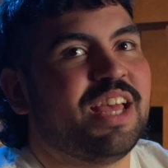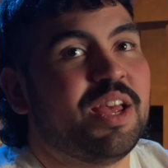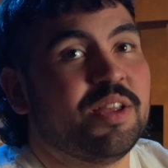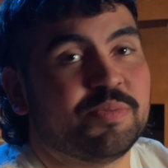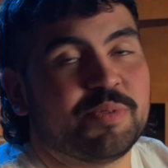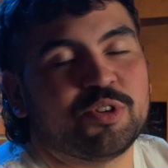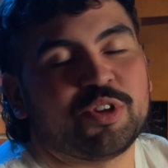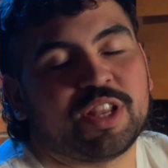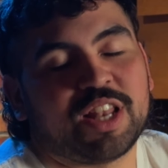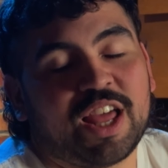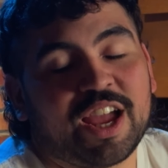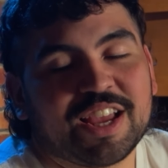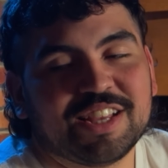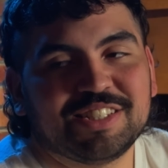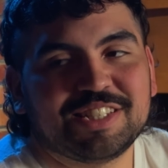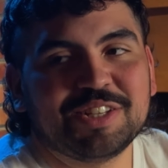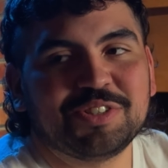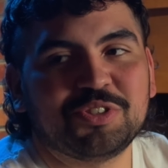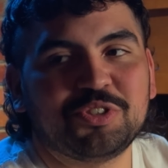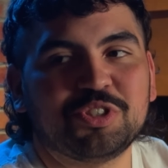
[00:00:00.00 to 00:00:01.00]
especially clients,
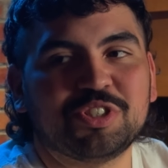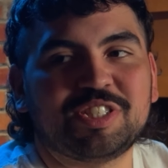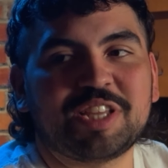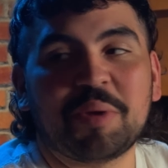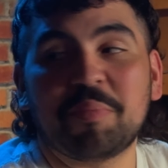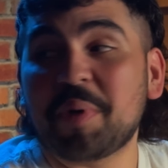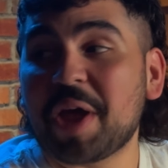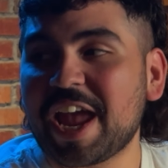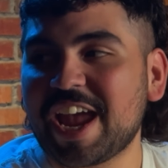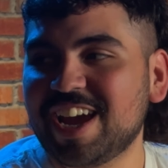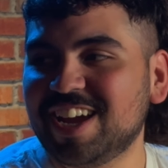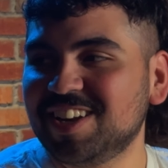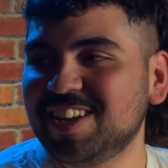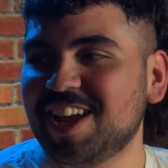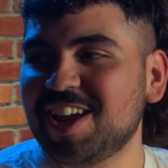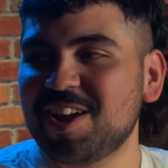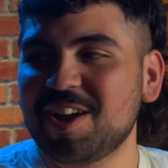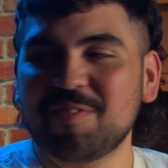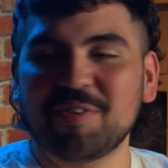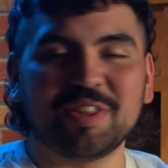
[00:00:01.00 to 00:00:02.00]
tend to just say pan
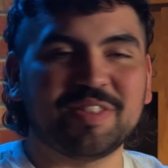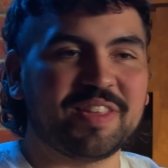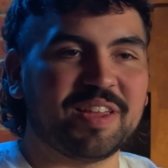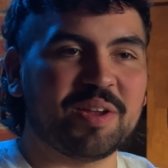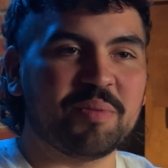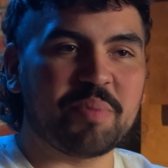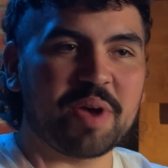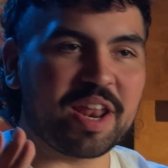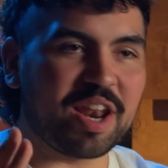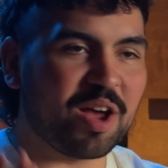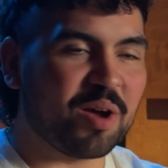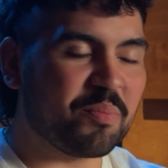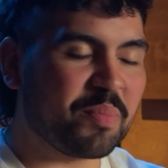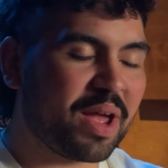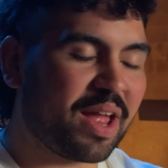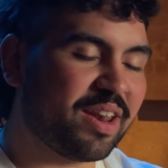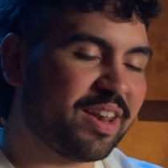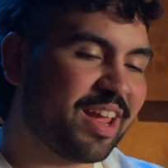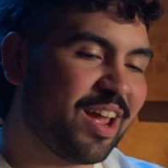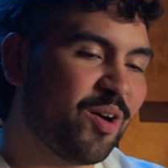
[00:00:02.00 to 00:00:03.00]
everything, pan out,
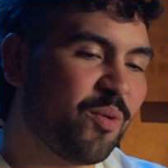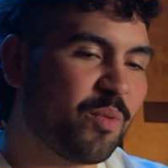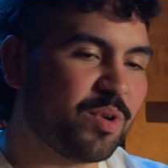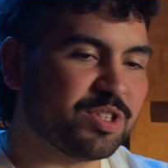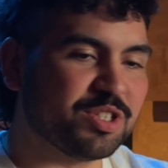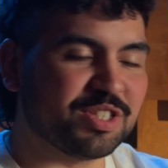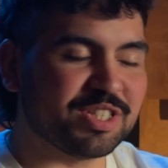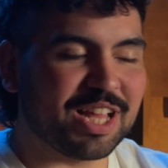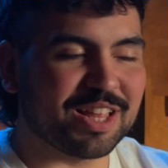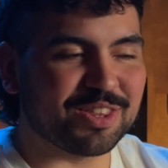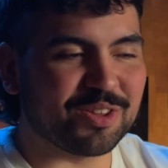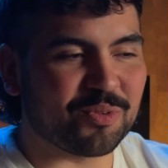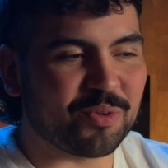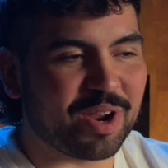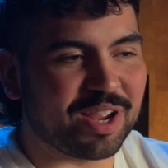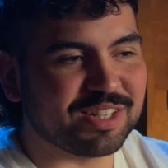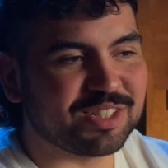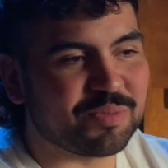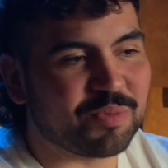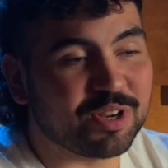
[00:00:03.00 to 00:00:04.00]
pan down, which is not the
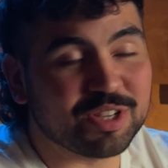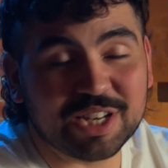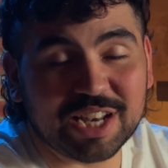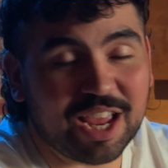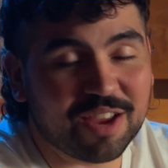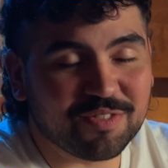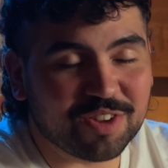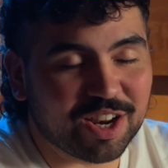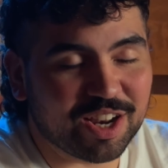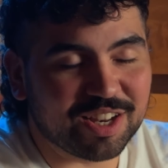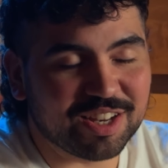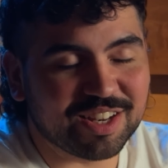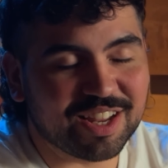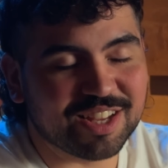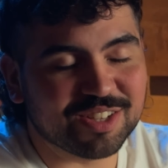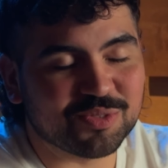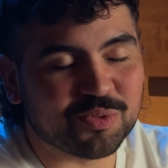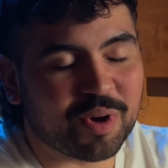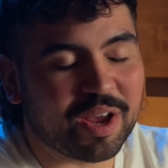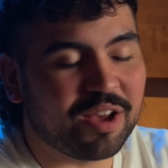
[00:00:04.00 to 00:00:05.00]
right terminology, and I've done it
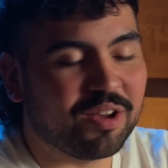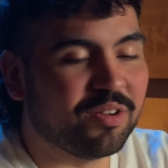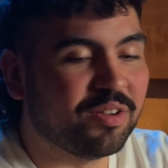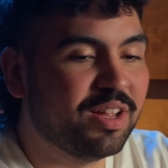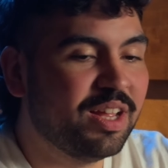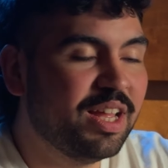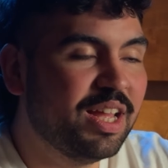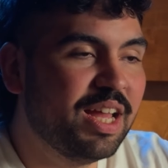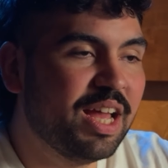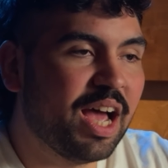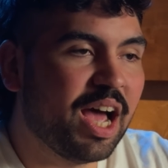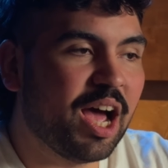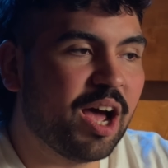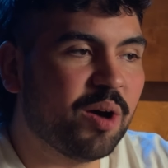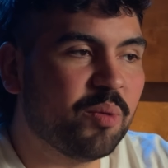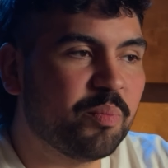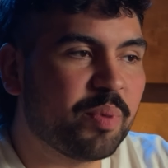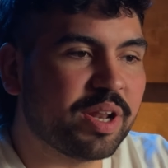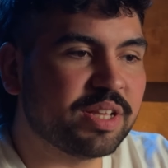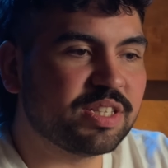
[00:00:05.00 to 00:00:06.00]
as well.
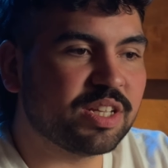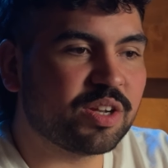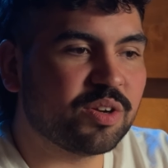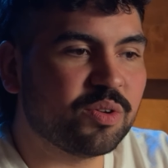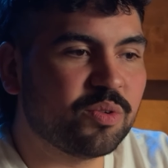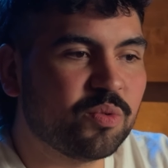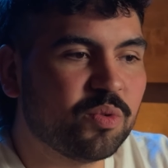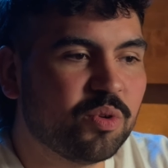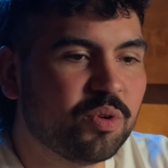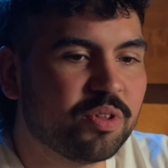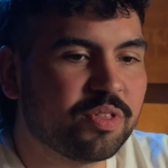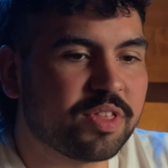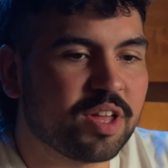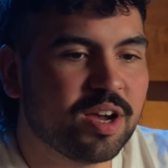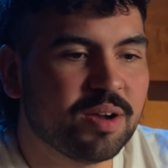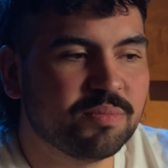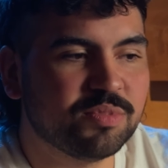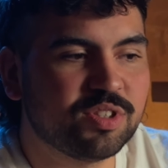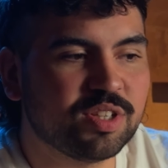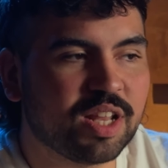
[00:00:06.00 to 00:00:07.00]
Um, but it's a good rule of
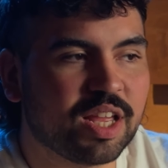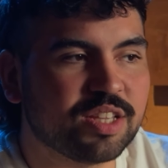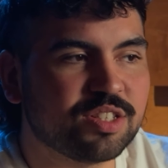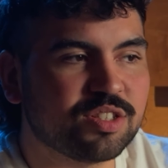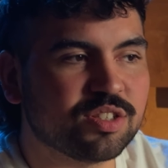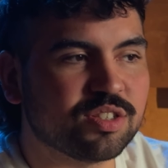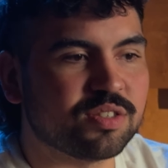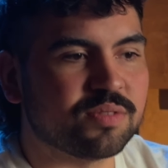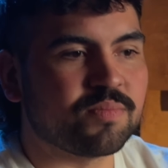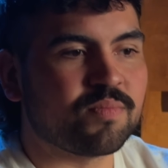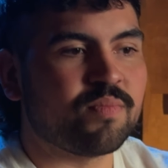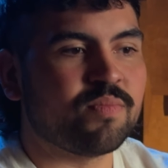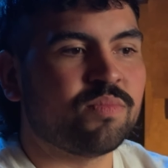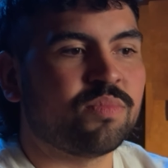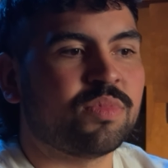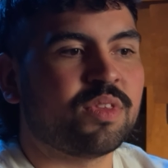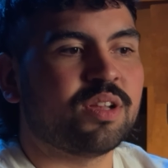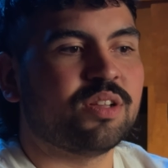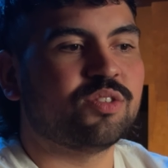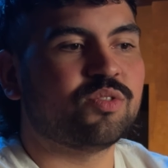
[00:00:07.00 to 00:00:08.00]
thumb to like just
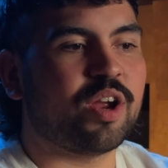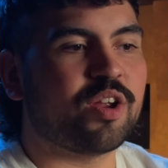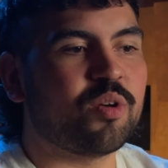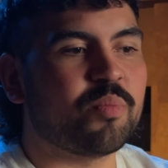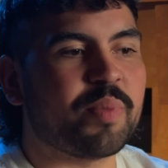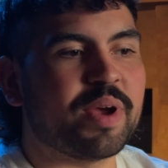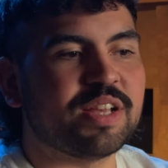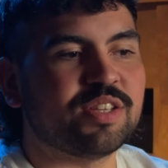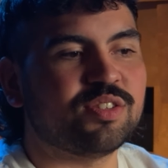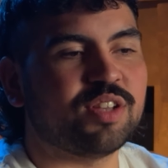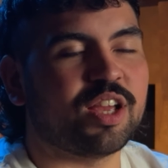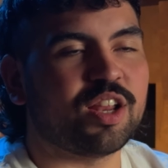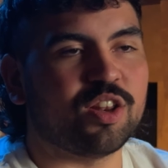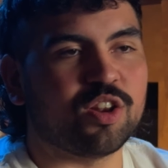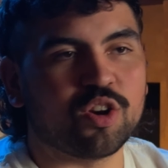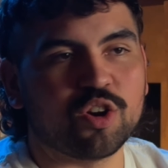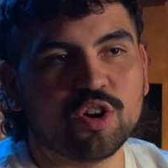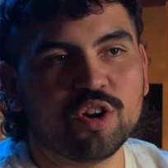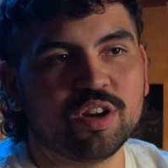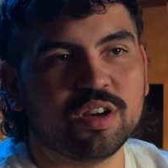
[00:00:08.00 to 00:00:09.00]
try your best to like
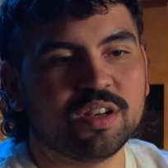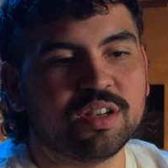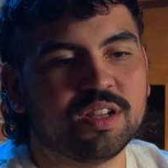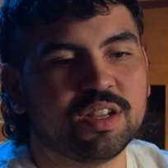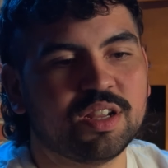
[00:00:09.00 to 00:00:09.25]
learn